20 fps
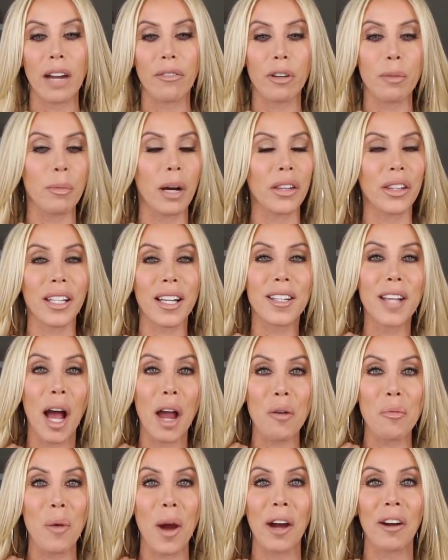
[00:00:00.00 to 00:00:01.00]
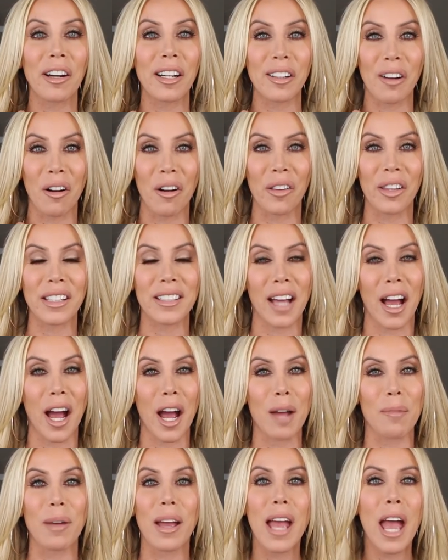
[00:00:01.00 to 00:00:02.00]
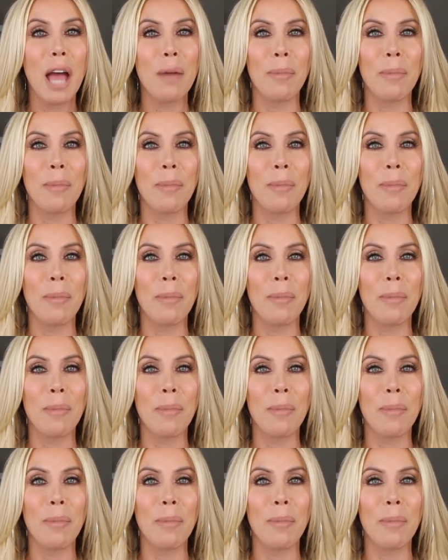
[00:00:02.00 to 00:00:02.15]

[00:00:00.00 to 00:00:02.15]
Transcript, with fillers: every month because I wear it all the time.